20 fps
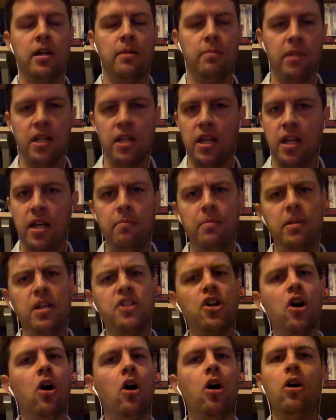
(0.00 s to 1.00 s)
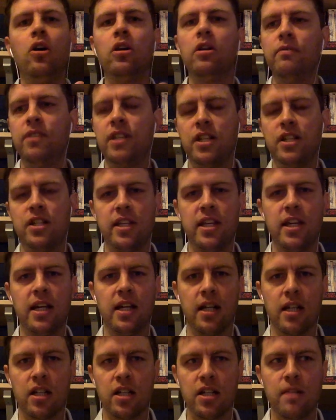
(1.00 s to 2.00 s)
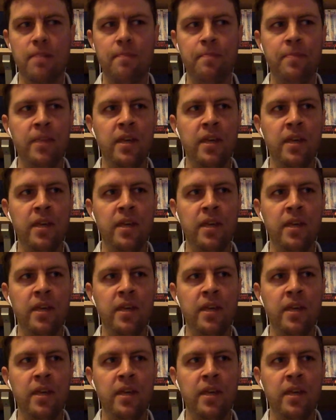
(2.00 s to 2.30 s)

I mean, it means all of these things.